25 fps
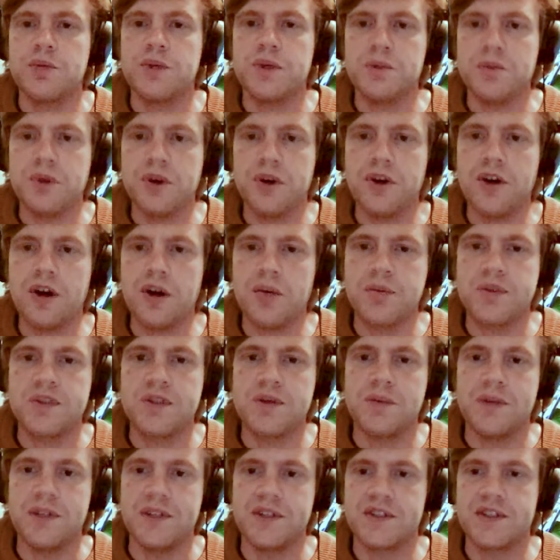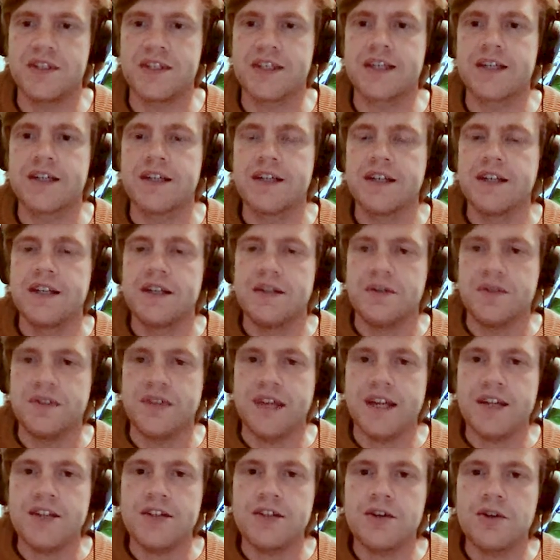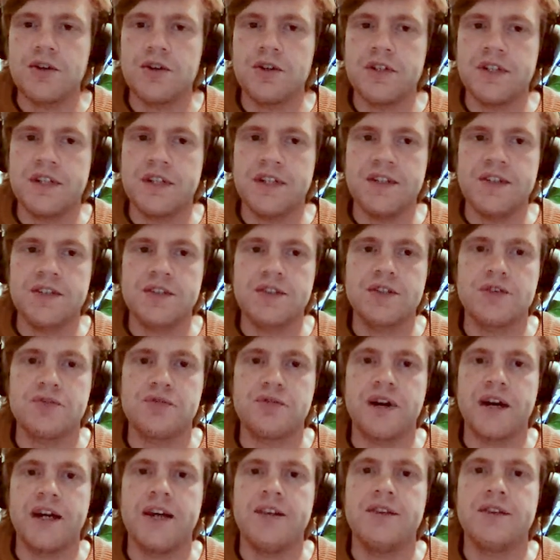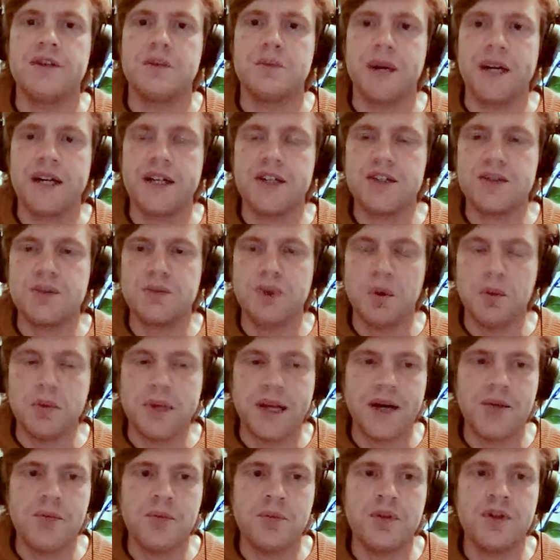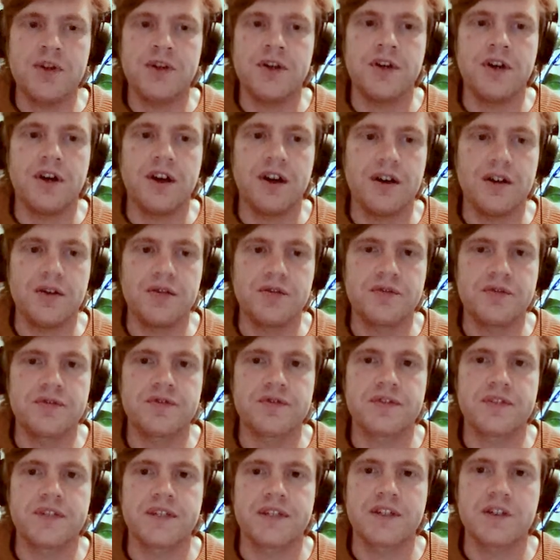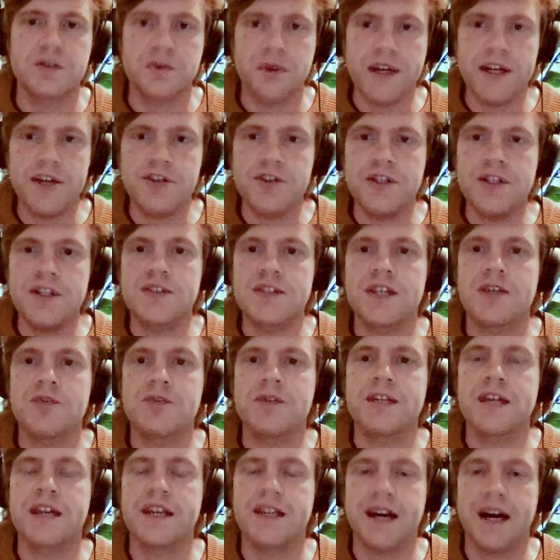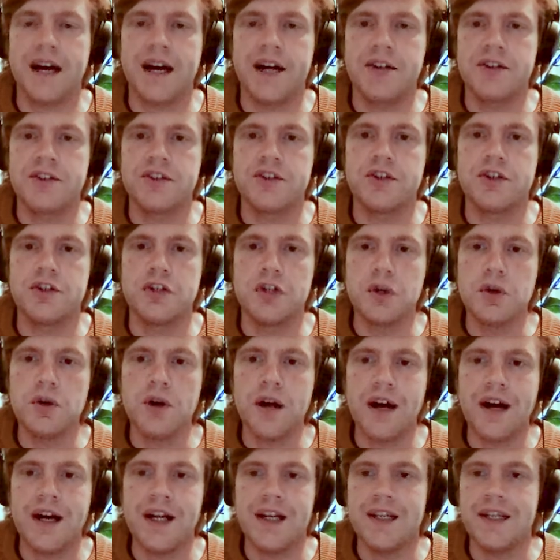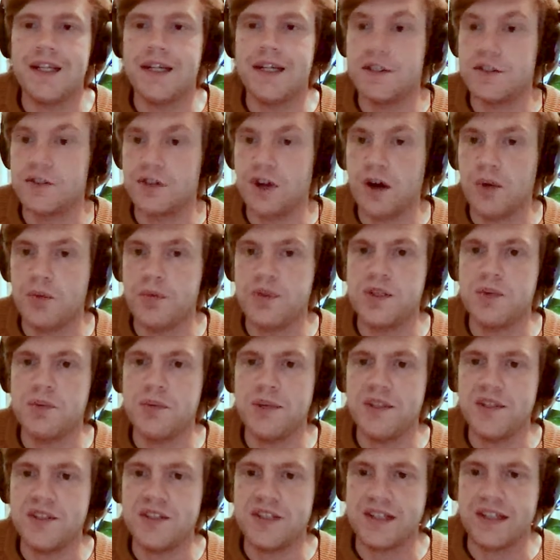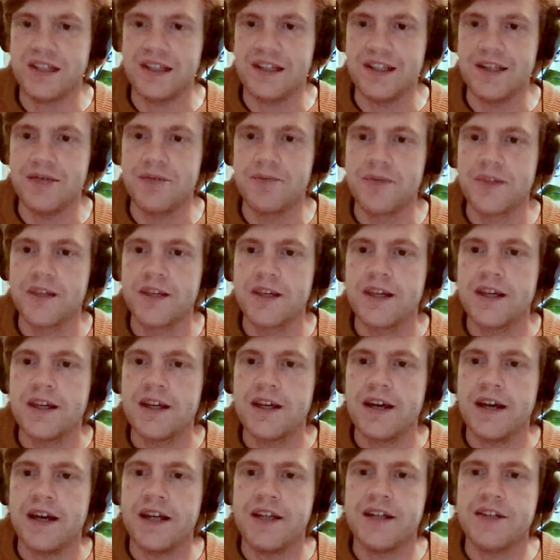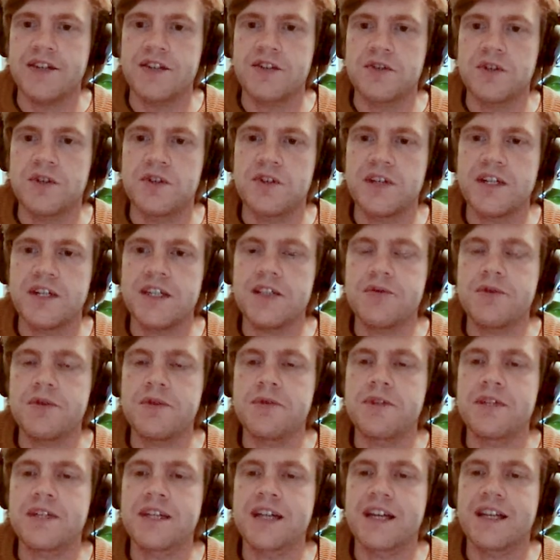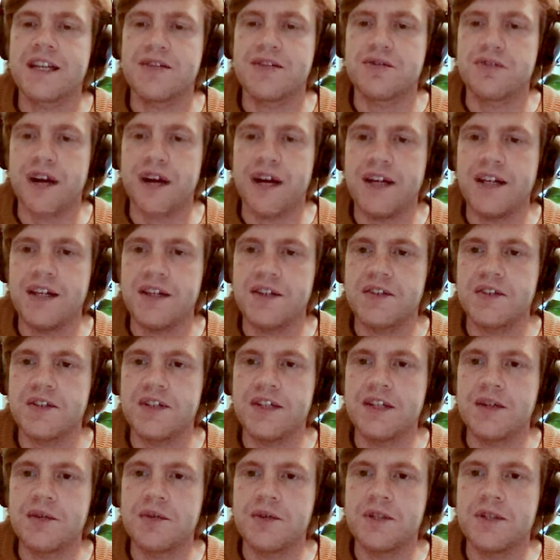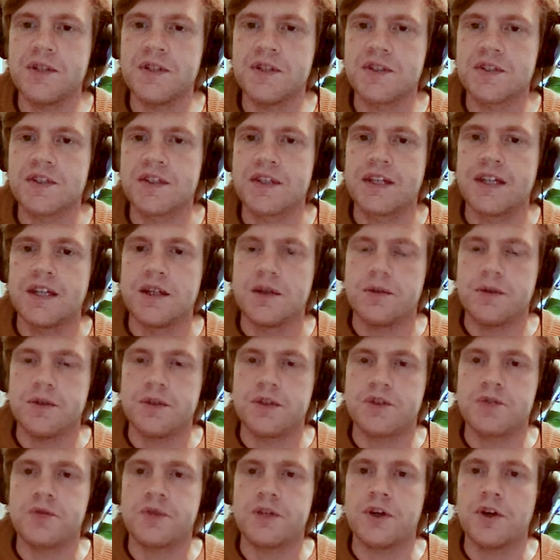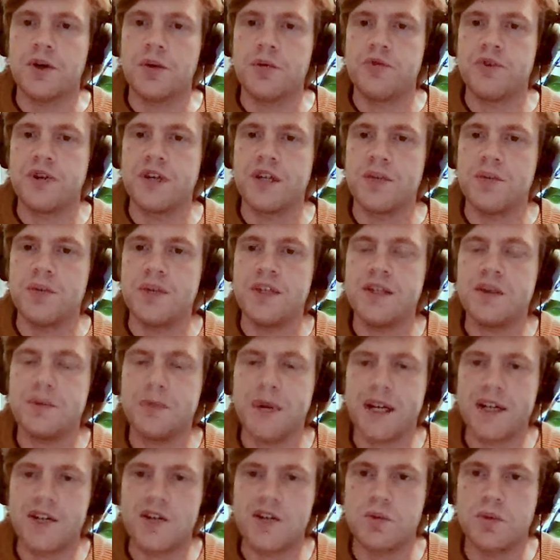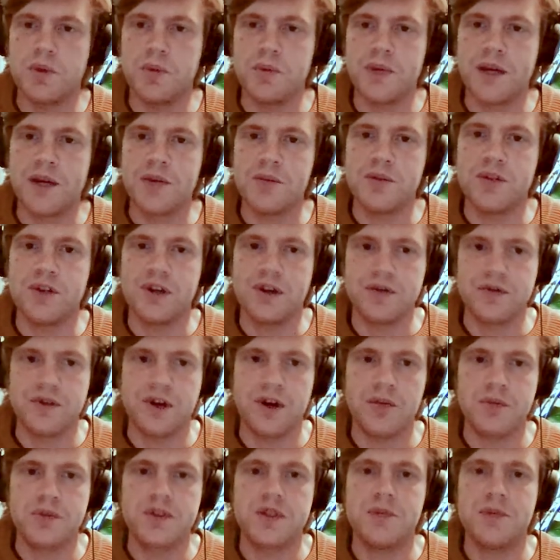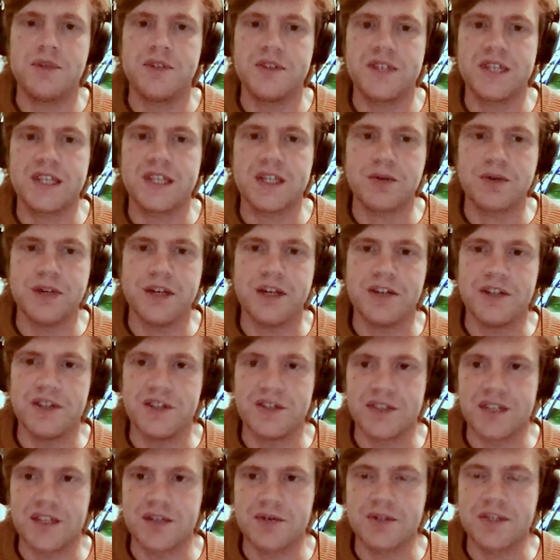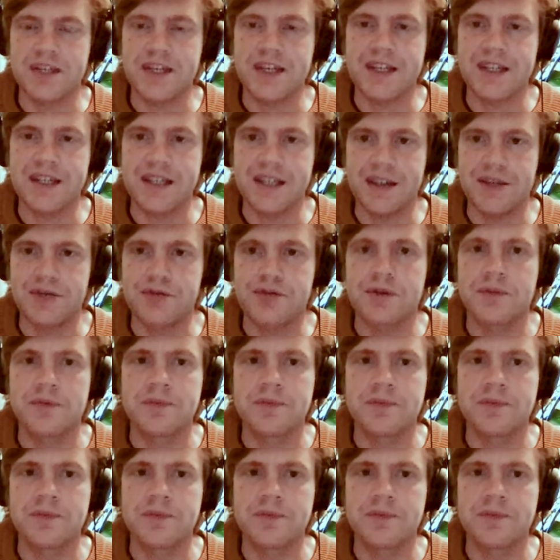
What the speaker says: more optimistic. The end goal is to find the maximum number of queries that we can answer no alias optimistically. And as a result, we will get a final sequence, which will hopefully be the maximum number of optimistic queries that we can give.